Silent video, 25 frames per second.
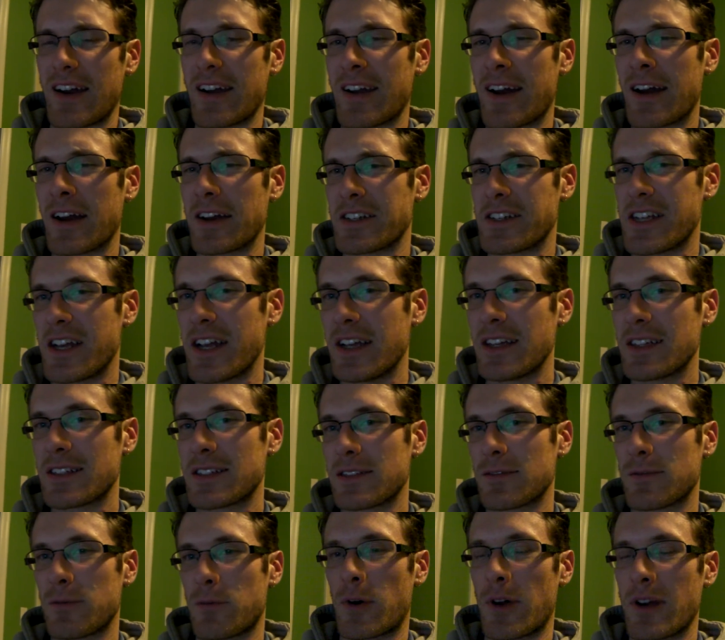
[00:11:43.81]
got a taste
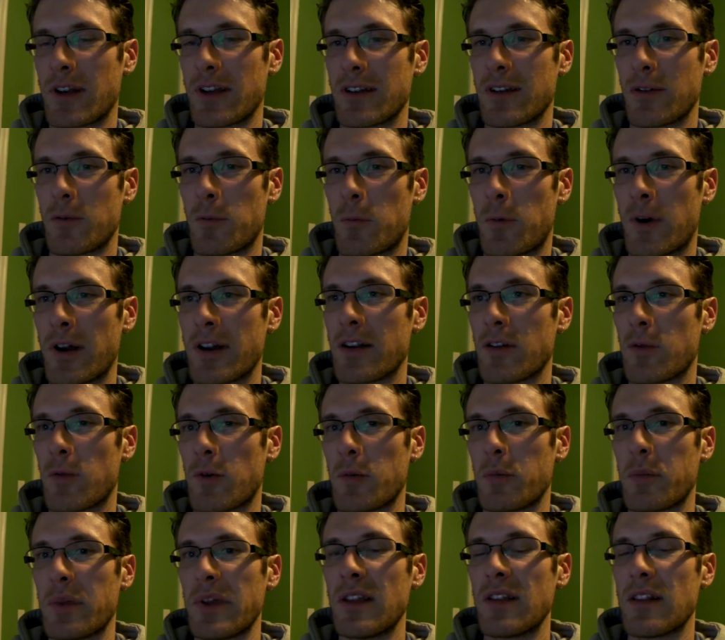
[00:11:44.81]
of what it
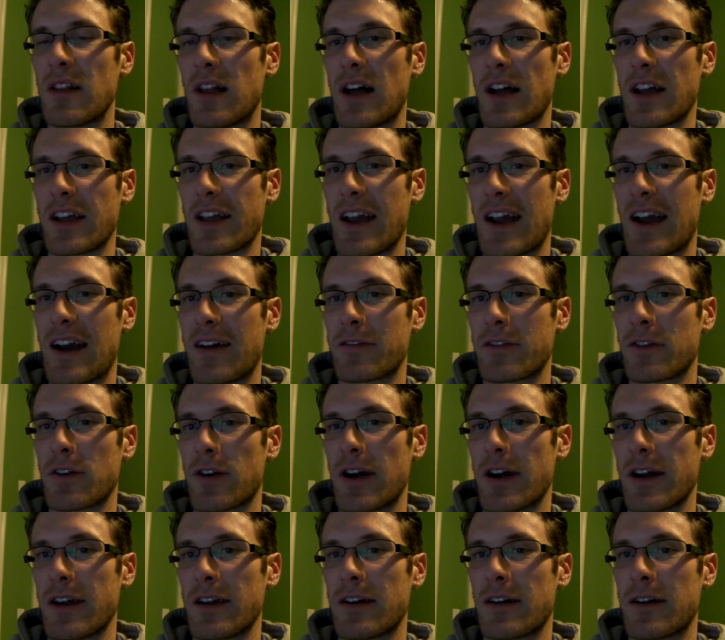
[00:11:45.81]
will be like after
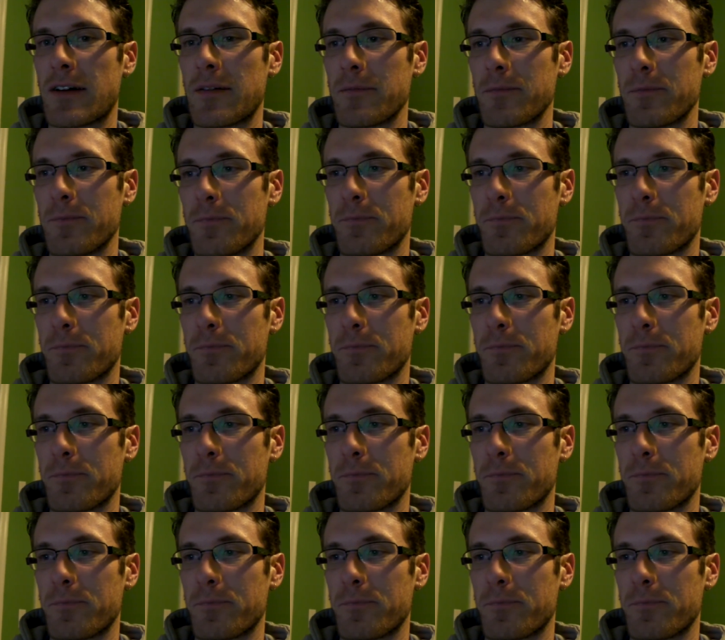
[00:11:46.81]
I